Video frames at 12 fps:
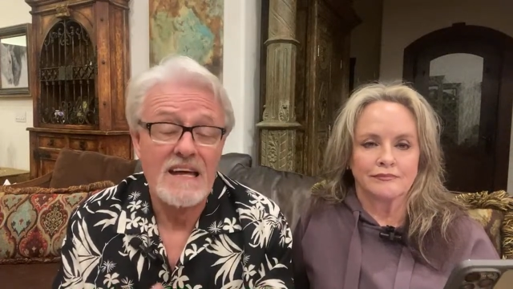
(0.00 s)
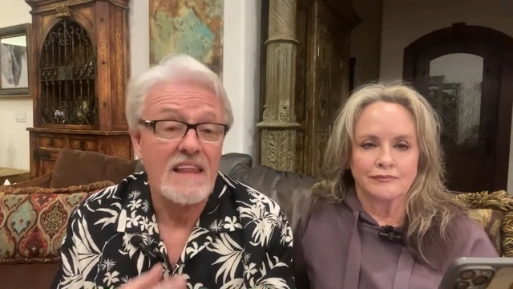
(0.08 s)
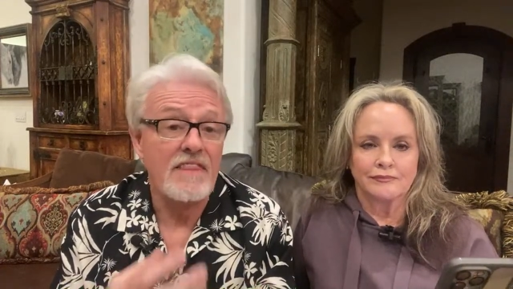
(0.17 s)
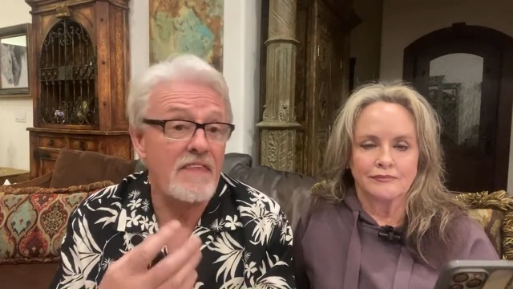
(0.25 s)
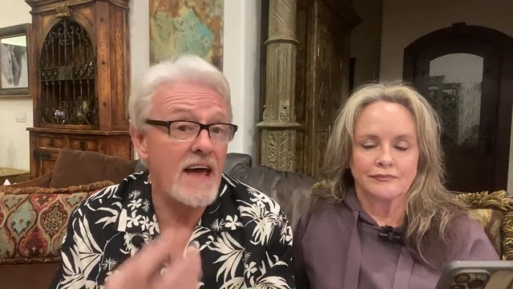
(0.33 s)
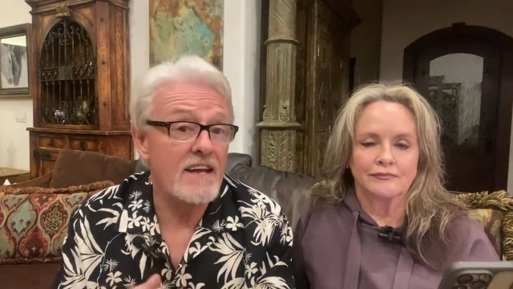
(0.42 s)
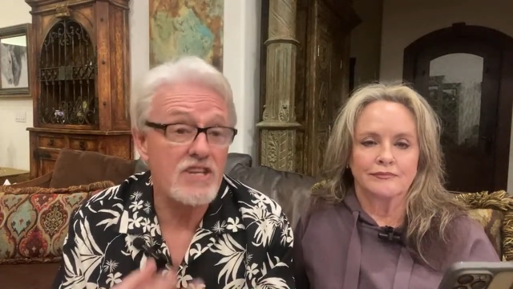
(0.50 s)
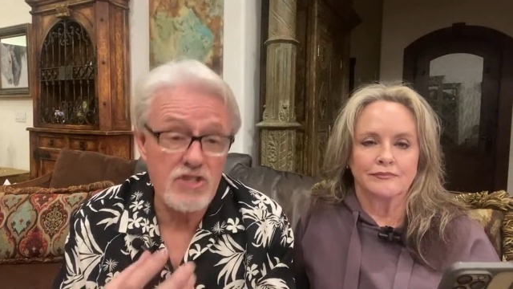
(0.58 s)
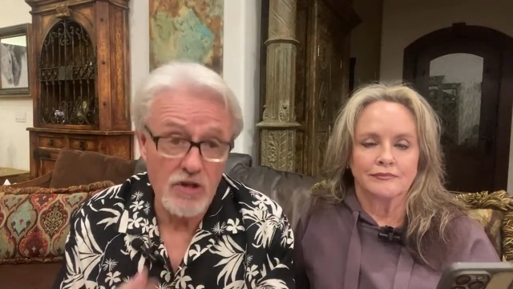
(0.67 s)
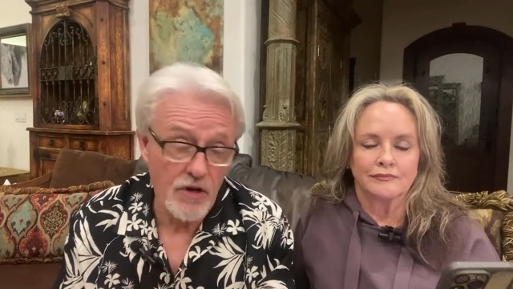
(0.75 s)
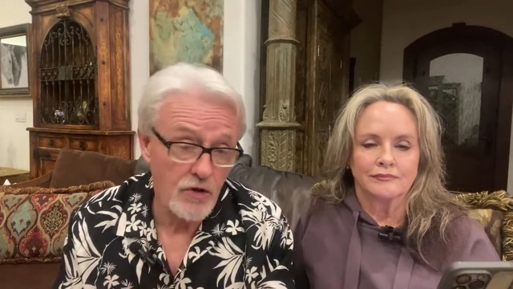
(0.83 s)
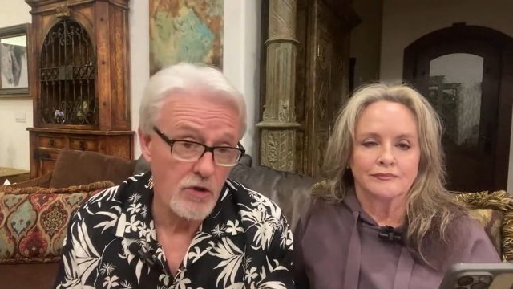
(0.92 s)
Speaker 1: Mm-hmm. That is
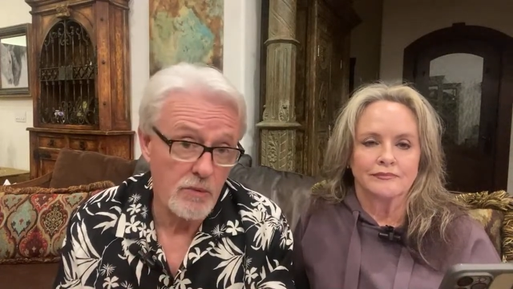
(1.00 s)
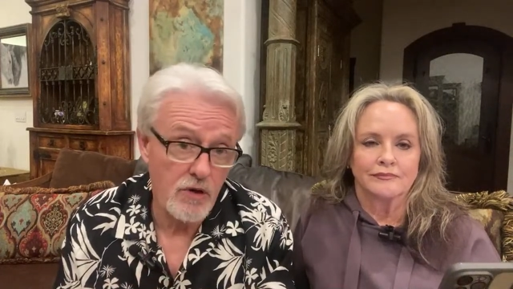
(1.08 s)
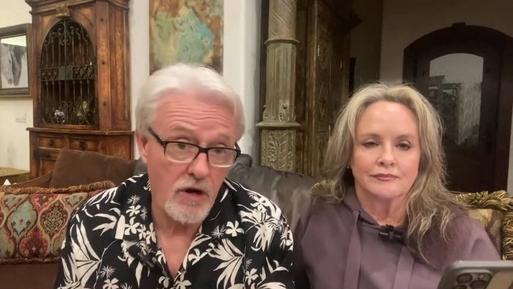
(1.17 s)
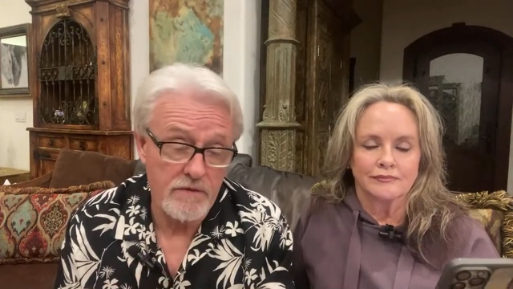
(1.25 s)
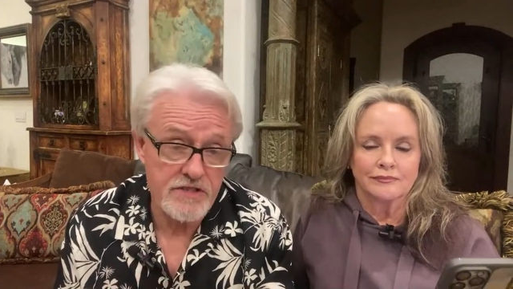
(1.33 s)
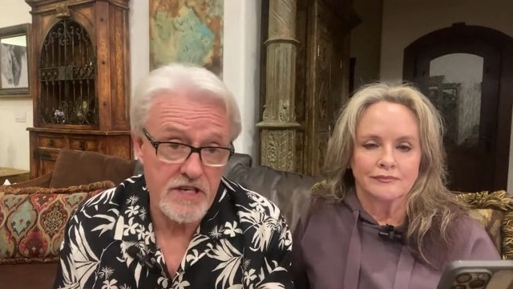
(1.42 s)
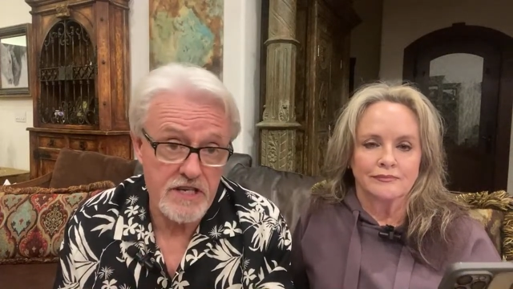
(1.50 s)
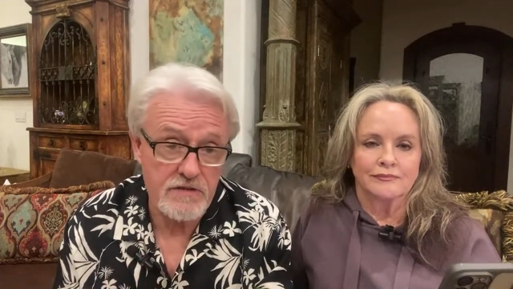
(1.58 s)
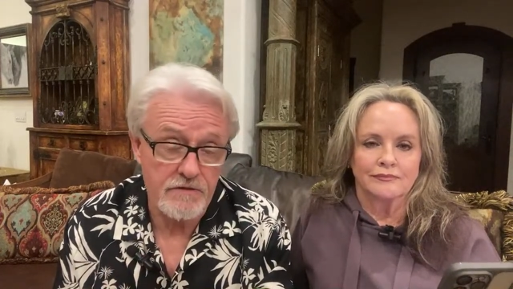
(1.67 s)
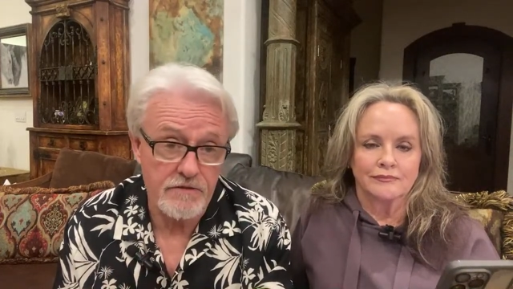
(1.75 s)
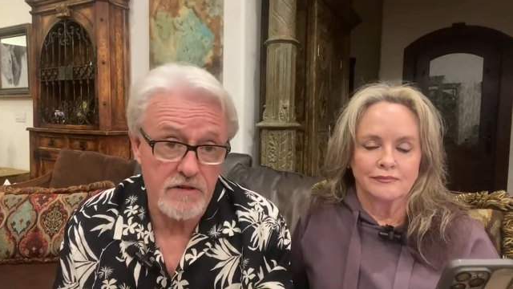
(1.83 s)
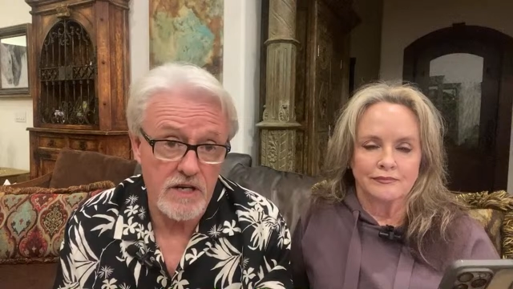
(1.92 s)
not a normal
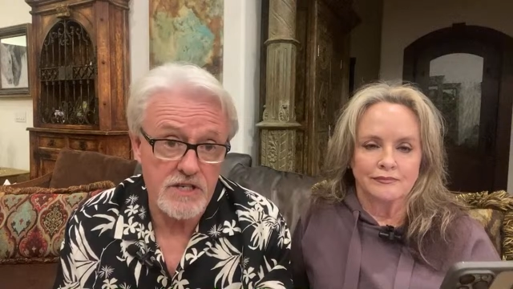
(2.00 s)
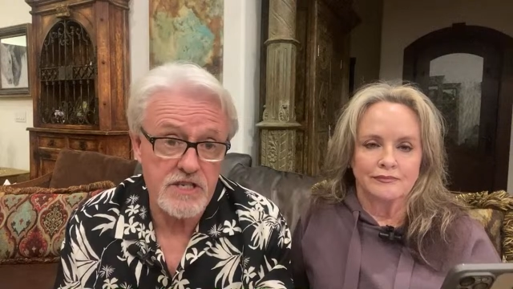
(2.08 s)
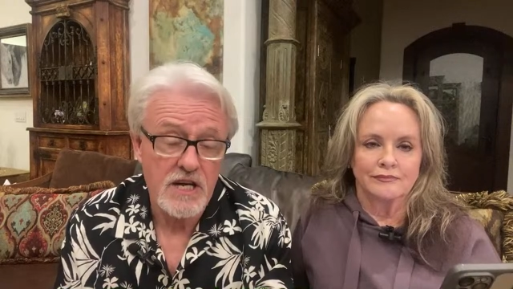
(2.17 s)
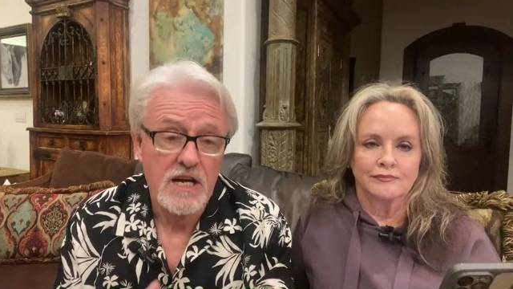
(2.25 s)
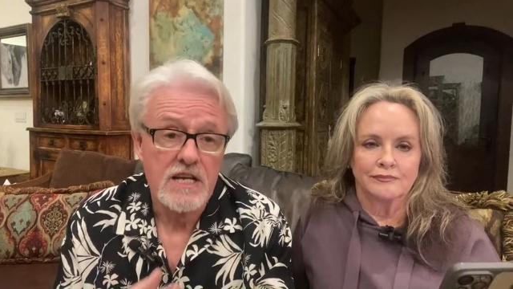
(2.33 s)
conversation for us.